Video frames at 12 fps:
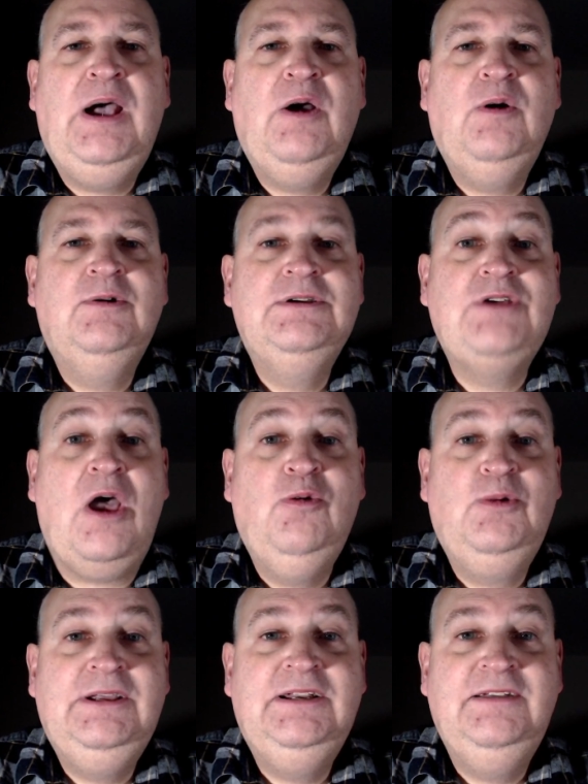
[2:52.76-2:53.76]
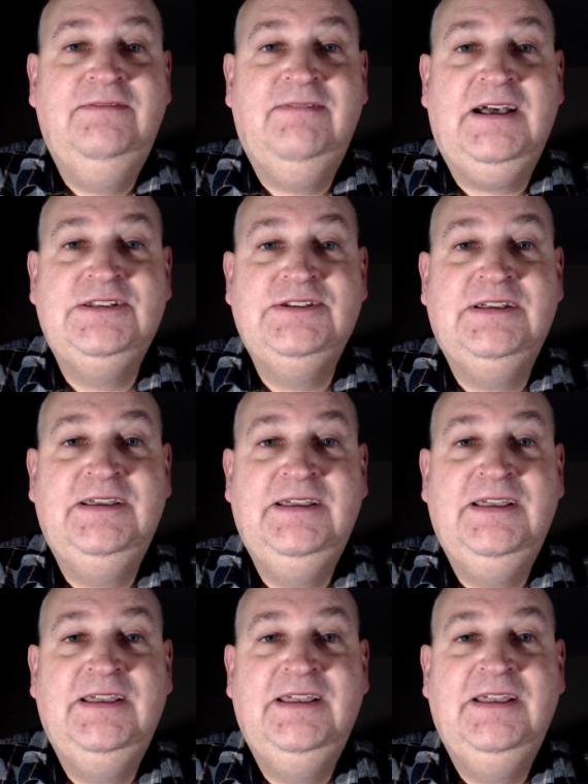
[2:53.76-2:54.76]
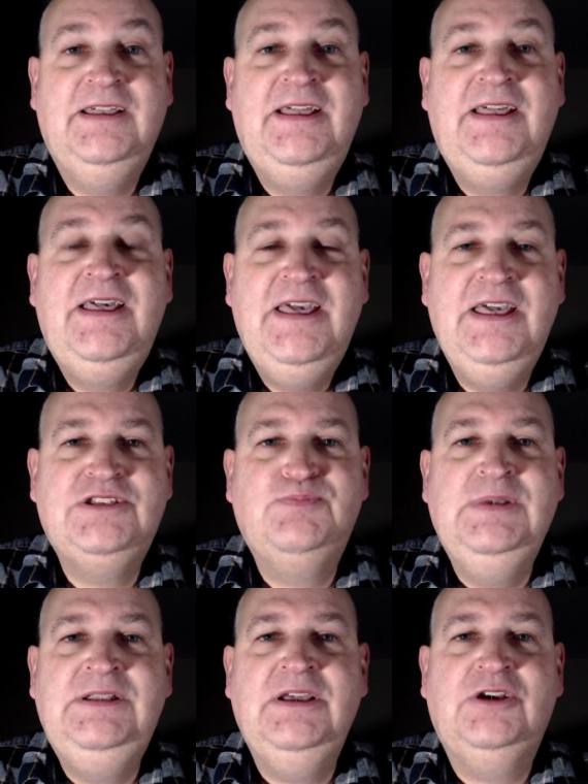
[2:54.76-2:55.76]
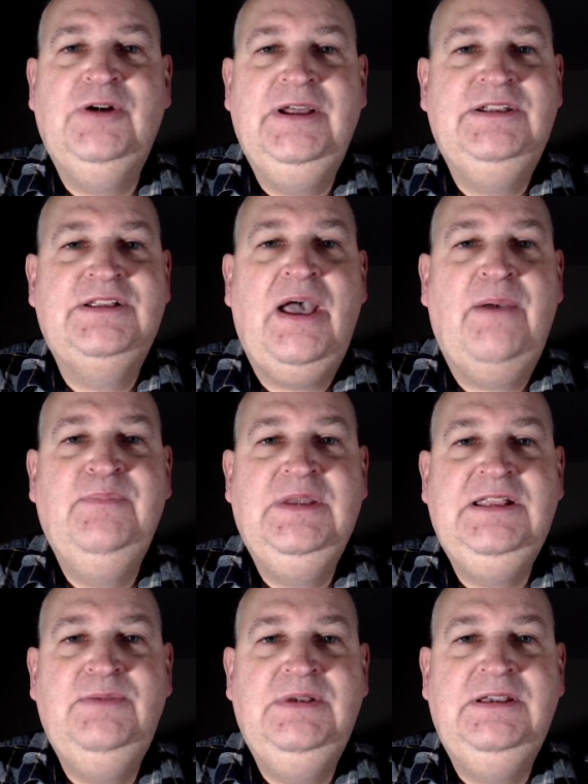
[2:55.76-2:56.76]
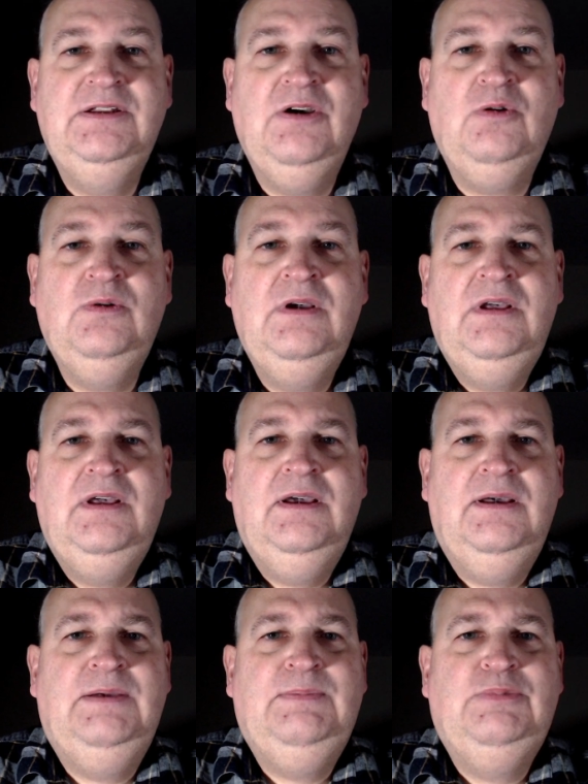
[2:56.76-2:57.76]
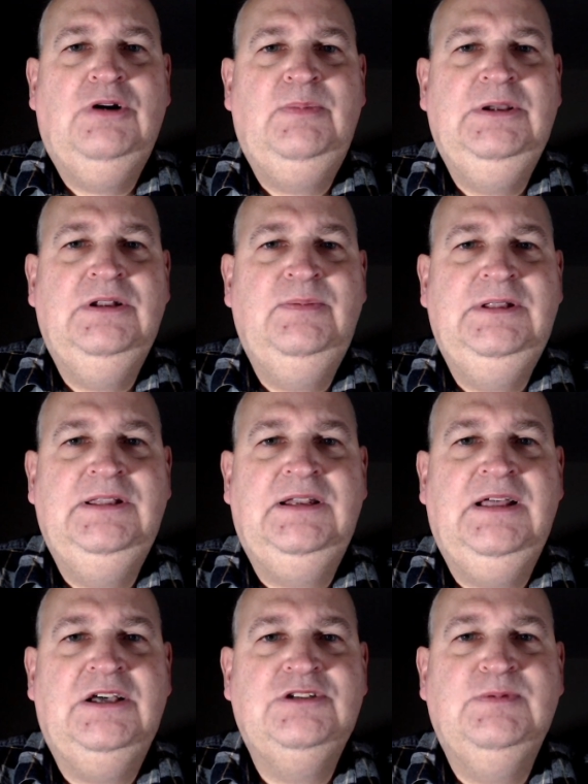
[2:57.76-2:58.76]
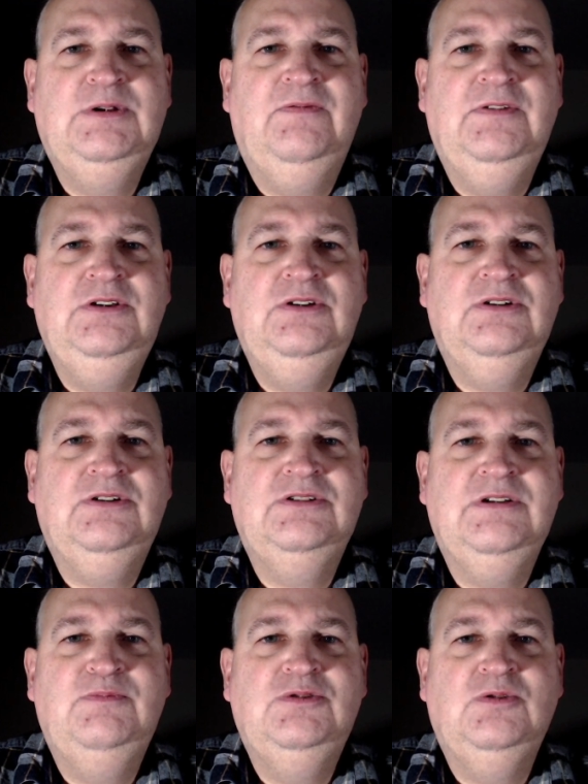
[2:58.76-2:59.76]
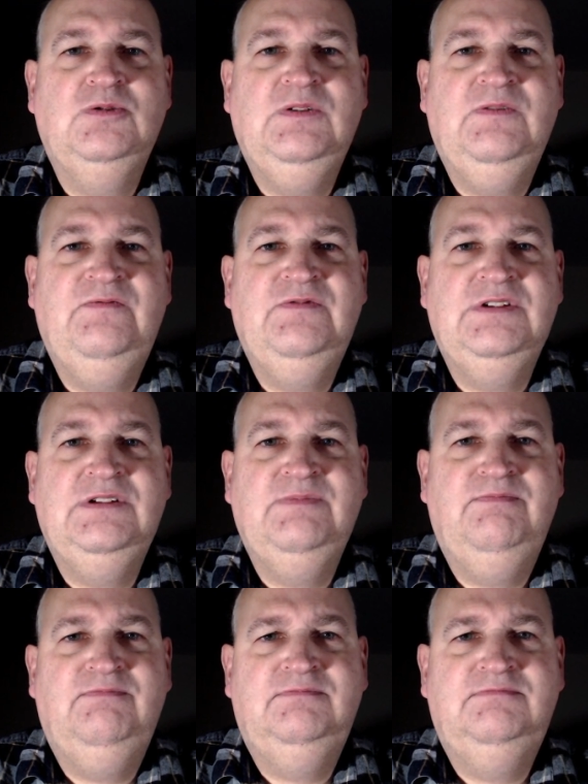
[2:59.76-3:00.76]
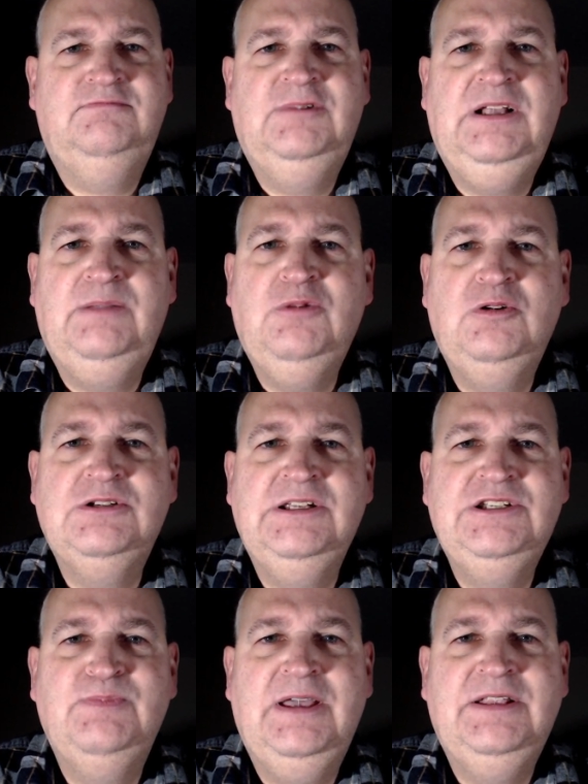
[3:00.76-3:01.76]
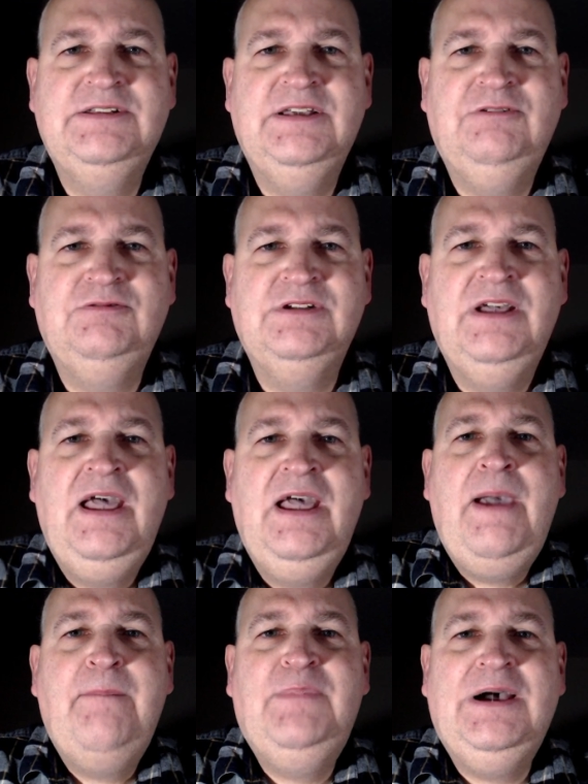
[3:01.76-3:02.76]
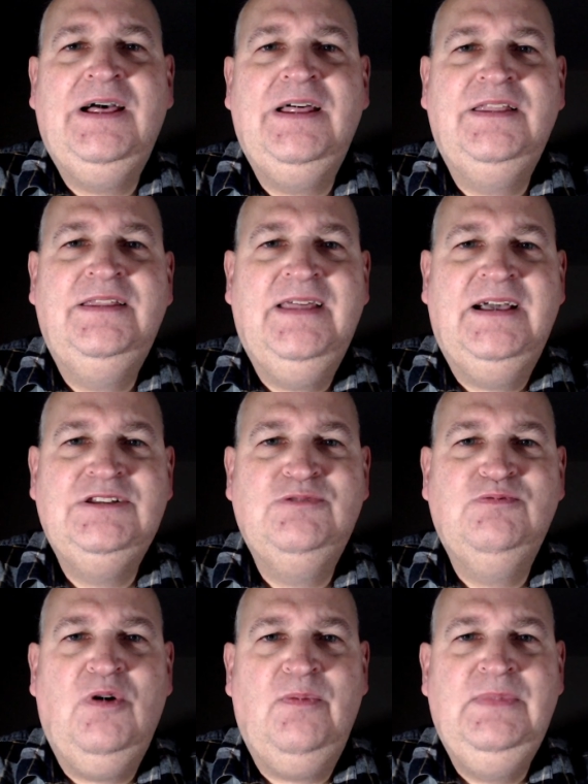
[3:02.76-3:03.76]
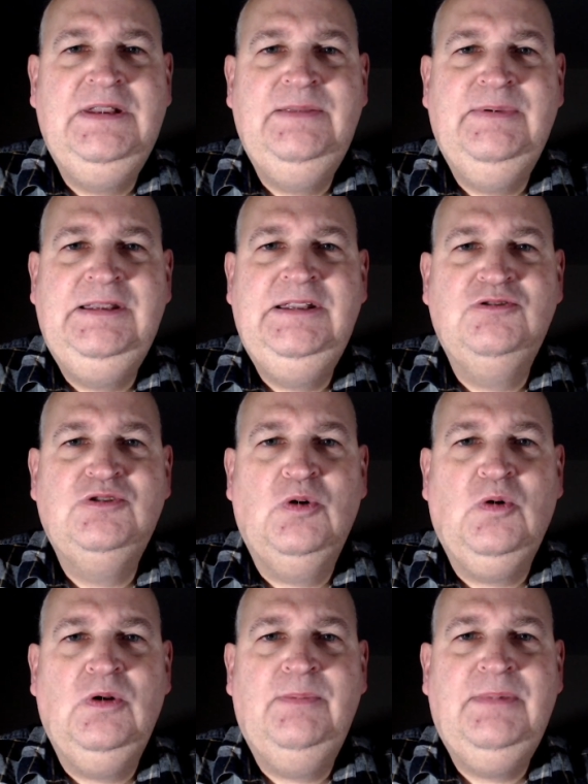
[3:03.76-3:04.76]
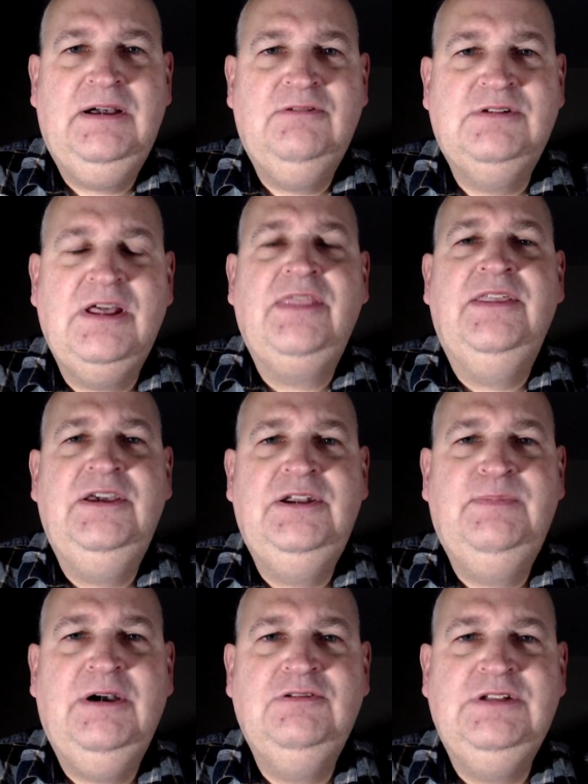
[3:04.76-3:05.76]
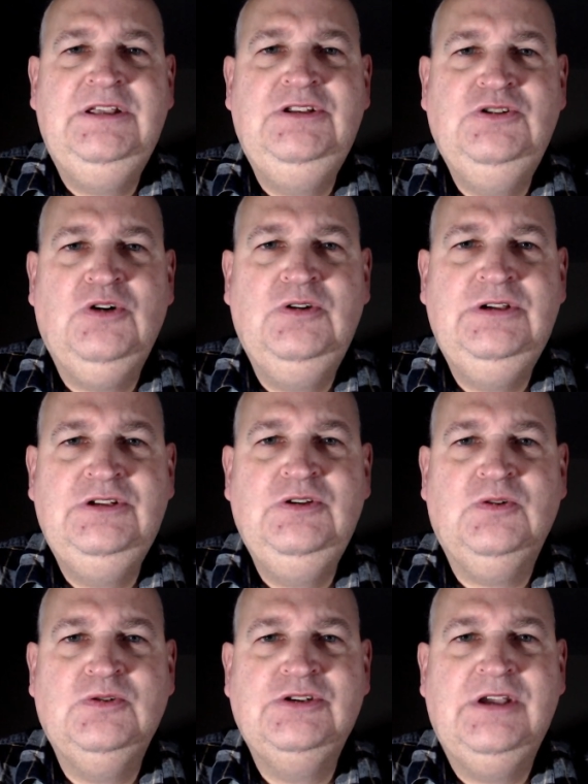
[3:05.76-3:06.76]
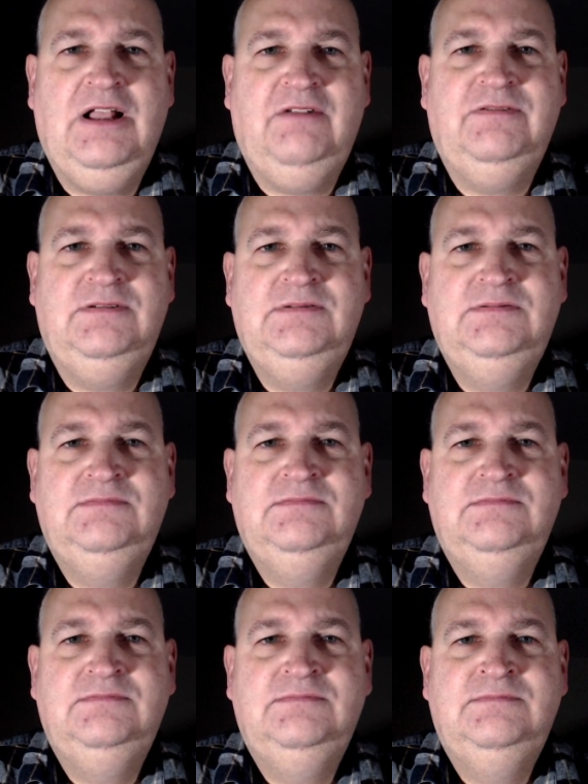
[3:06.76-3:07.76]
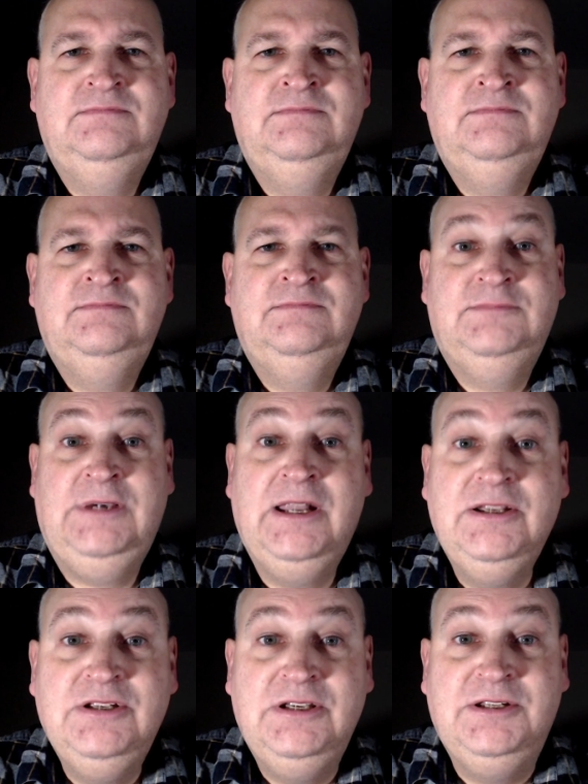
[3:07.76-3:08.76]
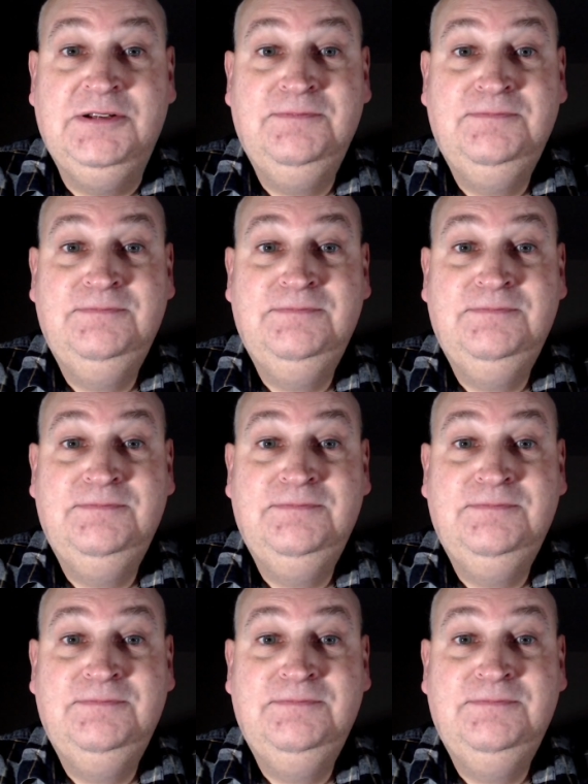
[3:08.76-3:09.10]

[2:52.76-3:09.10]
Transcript: was really fast. It's been a great mini Beano. Probably going to be the last one of the year because I'm sort of, well, mostly spent out. But that's what mini Beanos are all about. They're about enjoying yourself. And I did.